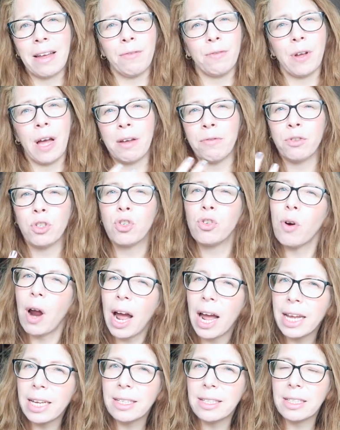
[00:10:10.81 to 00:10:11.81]
I've, I've
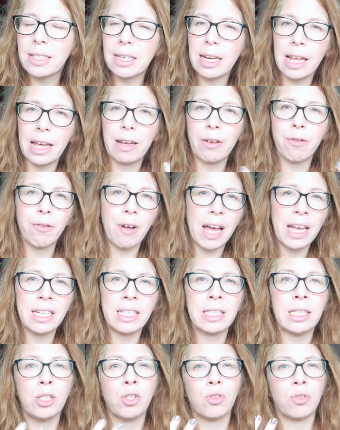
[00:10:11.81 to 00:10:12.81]
tried to like
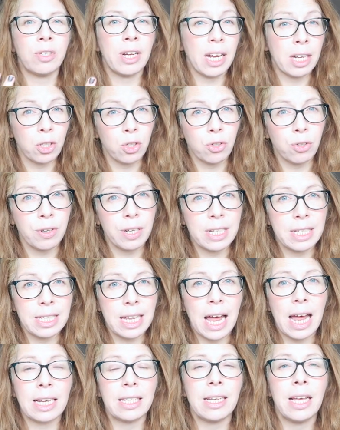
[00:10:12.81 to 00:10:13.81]
find an introductory
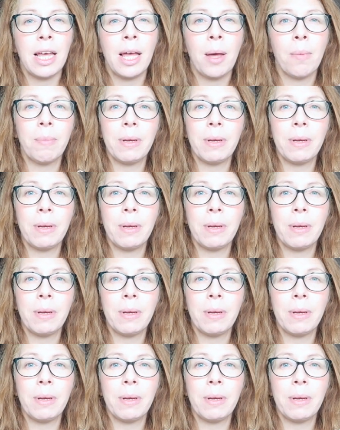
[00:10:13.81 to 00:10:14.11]
set